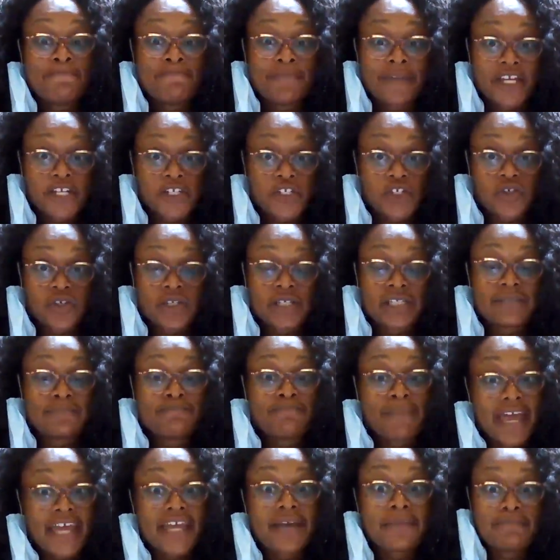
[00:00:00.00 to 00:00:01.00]
ministries,
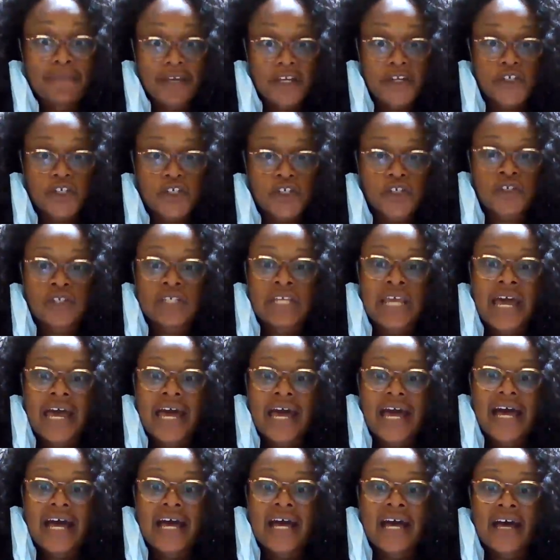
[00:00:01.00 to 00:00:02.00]
mega ministers
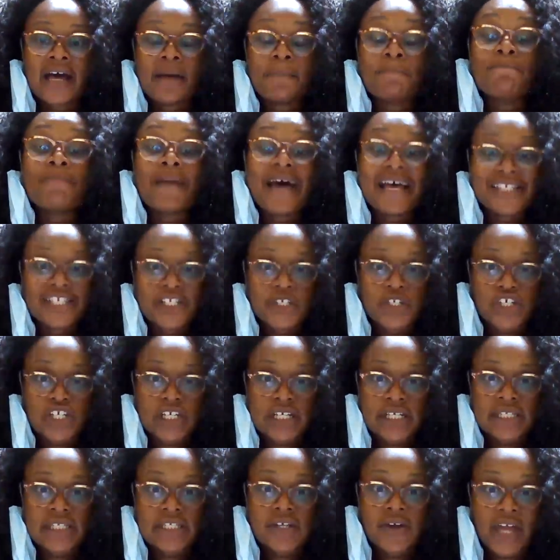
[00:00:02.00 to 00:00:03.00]
uh,
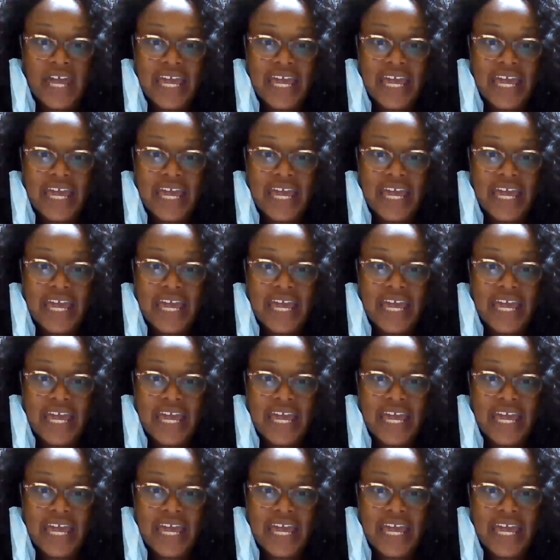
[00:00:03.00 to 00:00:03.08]
messages.